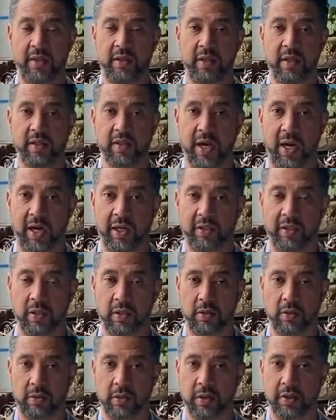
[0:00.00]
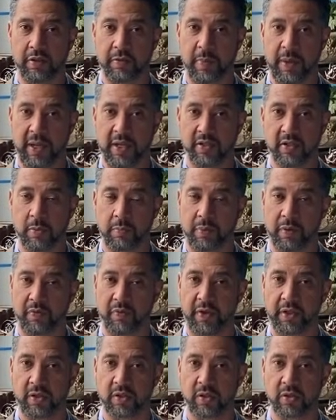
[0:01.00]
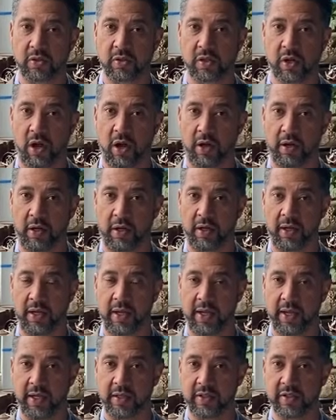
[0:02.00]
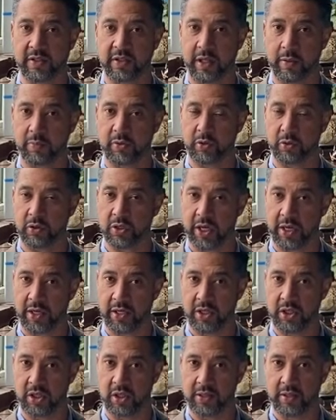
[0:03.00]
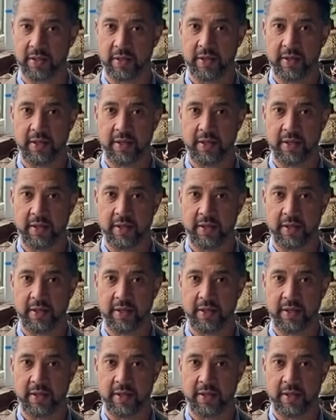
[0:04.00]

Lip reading: This article is based on Professor Carter, 8 Steps to Change.